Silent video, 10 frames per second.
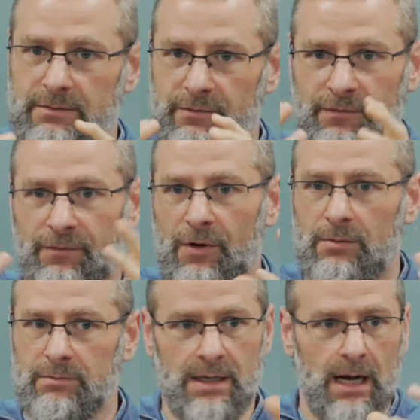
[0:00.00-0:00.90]

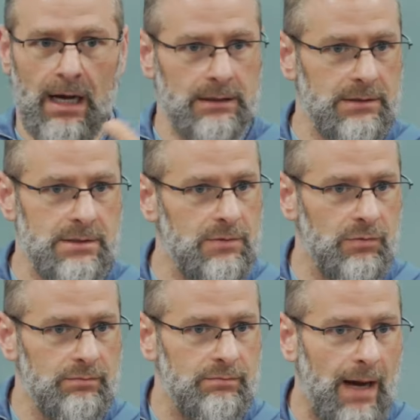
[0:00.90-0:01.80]
from God's
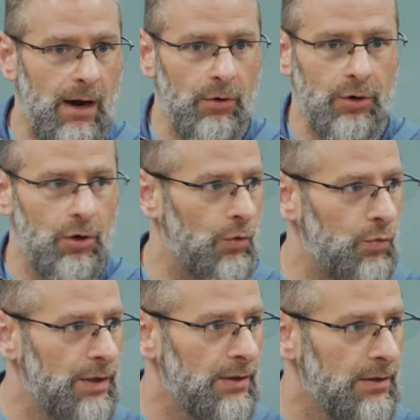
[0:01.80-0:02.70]
power or
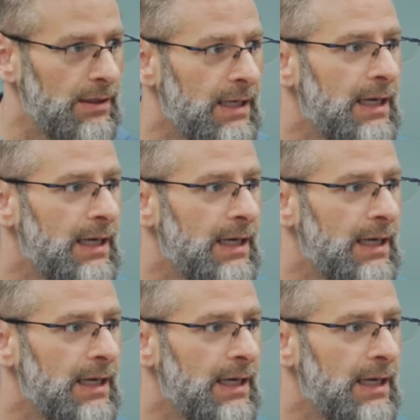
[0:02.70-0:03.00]
will?